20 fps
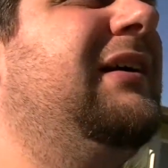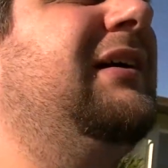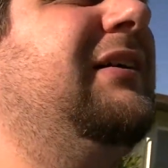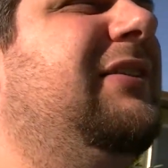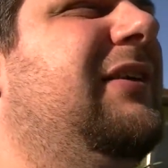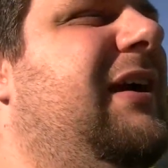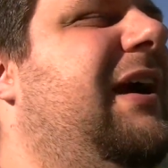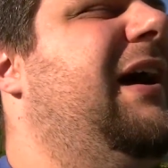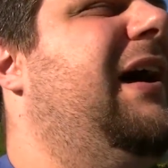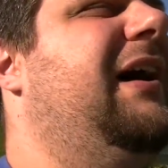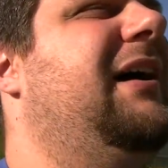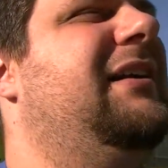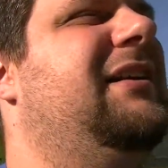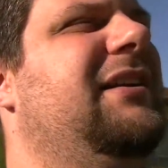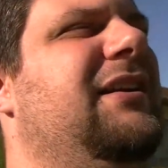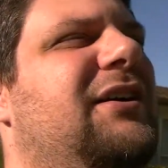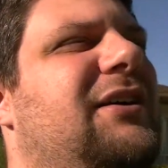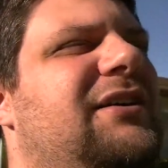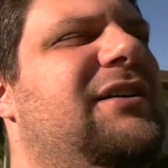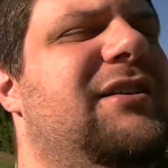they had you
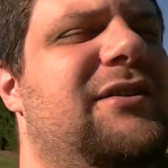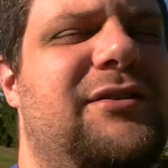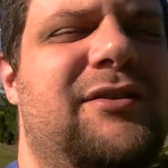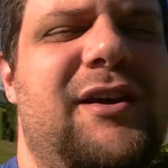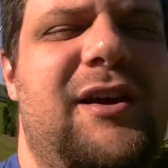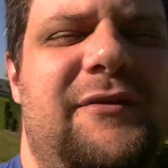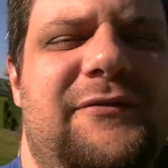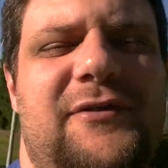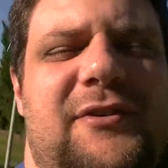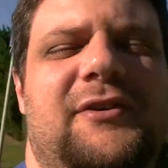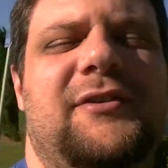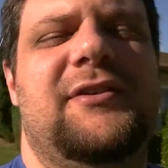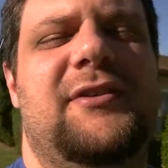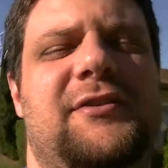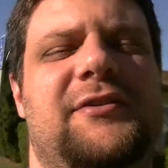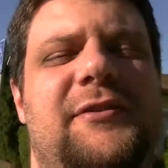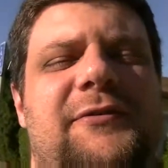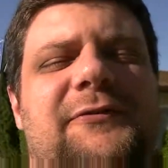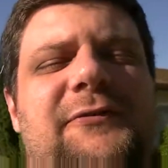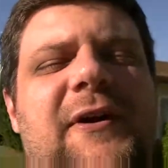know you have your you know
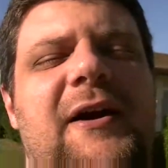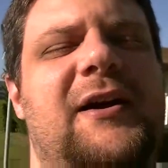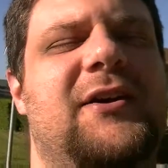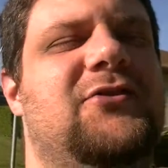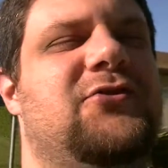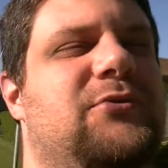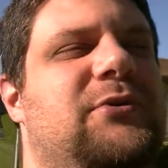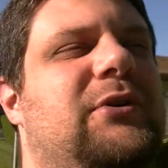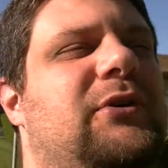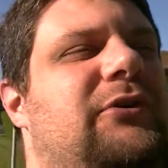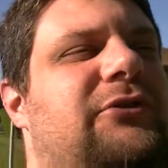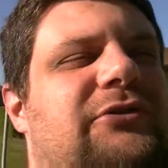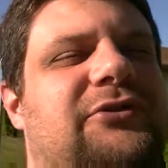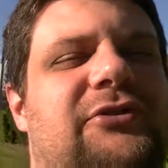your fire drills